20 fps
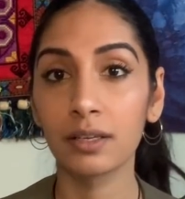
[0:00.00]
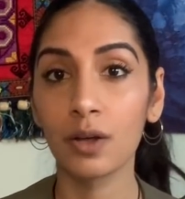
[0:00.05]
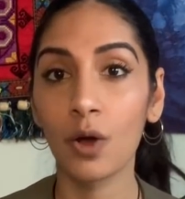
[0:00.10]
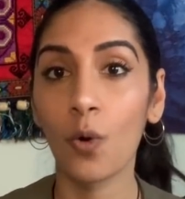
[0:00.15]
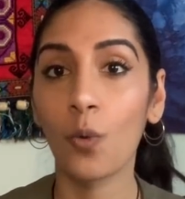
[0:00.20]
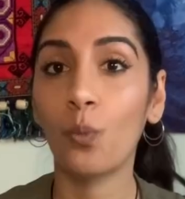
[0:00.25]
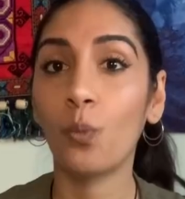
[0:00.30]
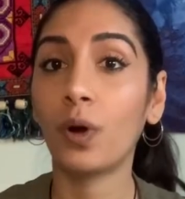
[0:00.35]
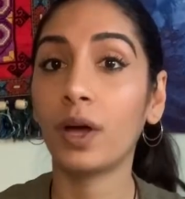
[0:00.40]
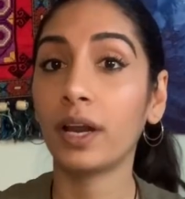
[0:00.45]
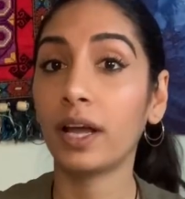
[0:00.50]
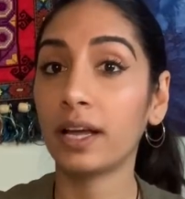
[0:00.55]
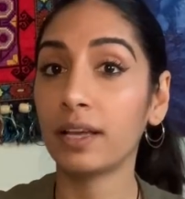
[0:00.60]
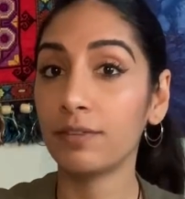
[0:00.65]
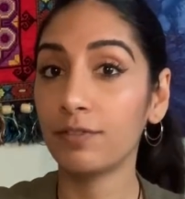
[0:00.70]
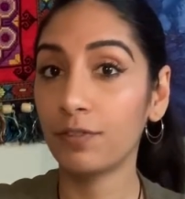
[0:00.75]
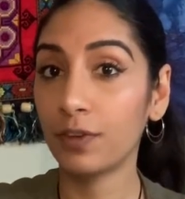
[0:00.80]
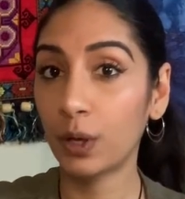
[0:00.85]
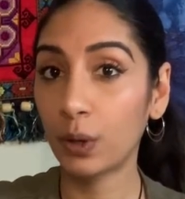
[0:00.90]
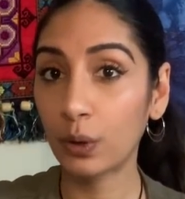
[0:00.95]
What I
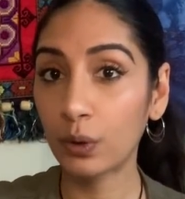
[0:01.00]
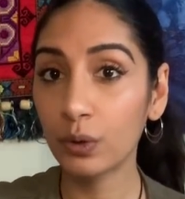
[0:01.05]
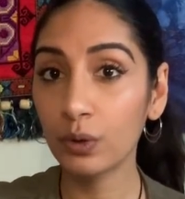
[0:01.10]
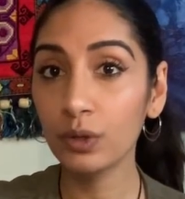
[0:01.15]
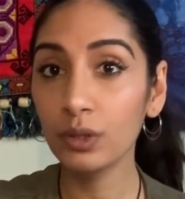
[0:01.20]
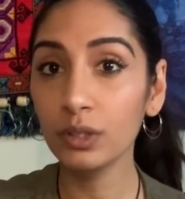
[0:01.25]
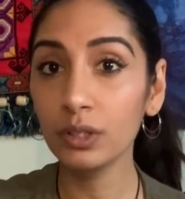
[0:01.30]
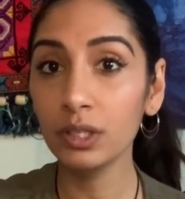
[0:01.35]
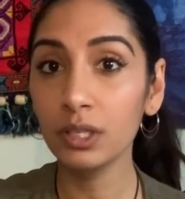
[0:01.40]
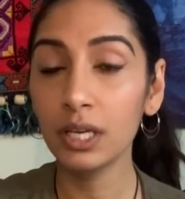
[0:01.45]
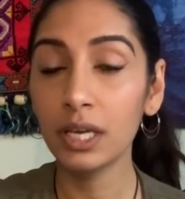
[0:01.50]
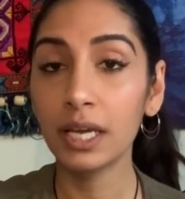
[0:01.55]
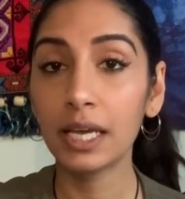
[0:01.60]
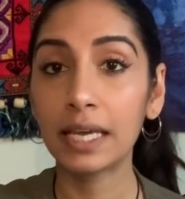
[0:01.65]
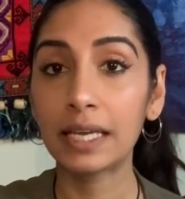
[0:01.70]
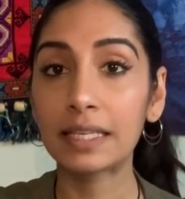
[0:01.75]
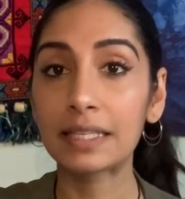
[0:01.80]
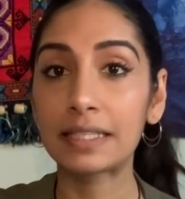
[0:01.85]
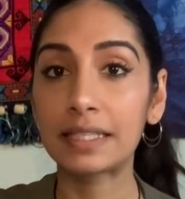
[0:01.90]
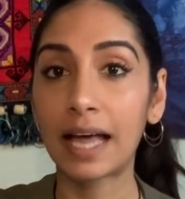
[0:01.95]
feel
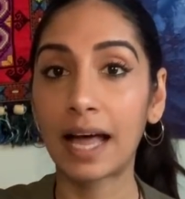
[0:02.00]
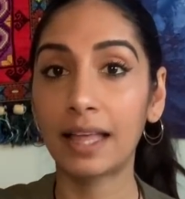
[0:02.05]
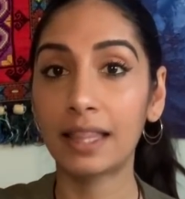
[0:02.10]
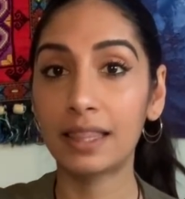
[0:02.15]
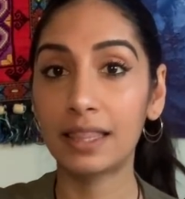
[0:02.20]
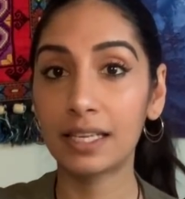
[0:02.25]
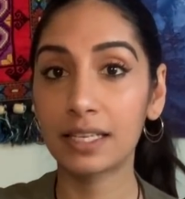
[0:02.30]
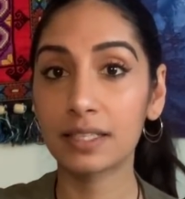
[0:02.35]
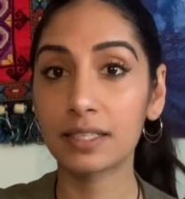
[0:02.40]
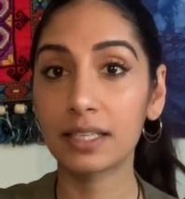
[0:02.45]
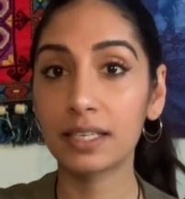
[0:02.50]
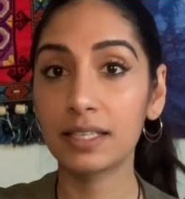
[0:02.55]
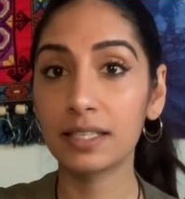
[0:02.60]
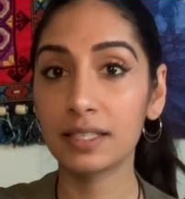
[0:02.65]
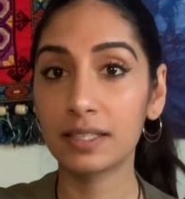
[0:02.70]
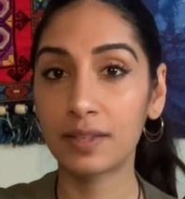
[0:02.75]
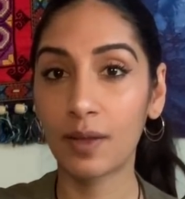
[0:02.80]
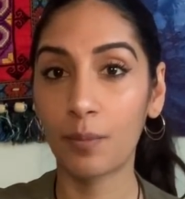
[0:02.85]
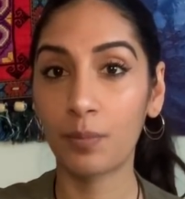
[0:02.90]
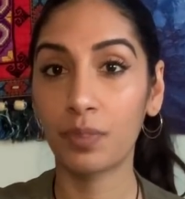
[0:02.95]
is that this is
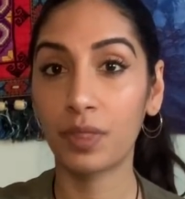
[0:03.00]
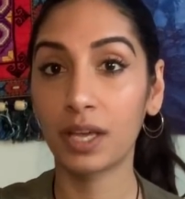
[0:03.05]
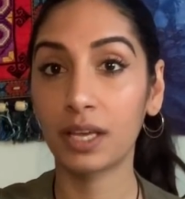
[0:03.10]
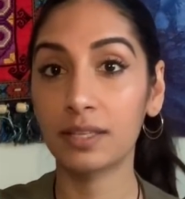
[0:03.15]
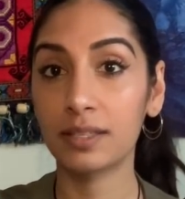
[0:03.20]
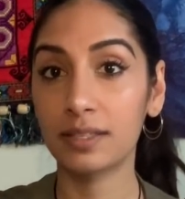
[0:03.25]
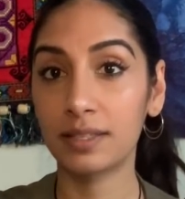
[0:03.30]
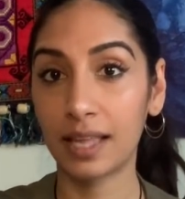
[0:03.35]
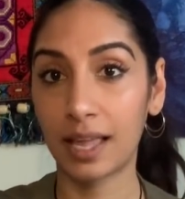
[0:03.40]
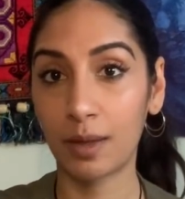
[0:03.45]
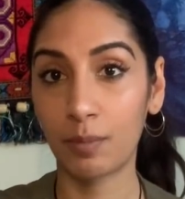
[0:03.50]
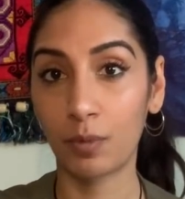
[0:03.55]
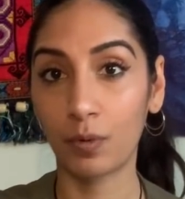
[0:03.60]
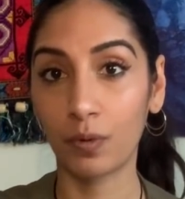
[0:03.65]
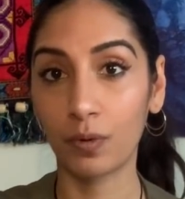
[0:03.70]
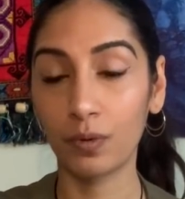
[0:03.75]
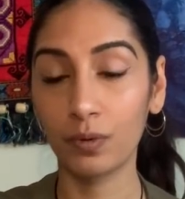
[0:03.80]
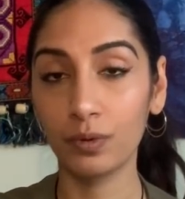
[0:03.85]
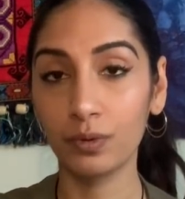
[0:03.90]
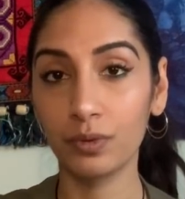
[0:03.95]
something
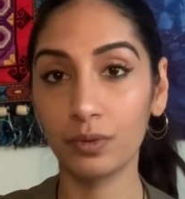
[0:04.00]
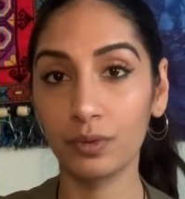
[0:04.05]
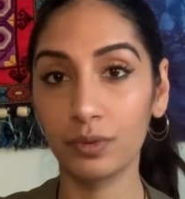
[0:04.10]
stable.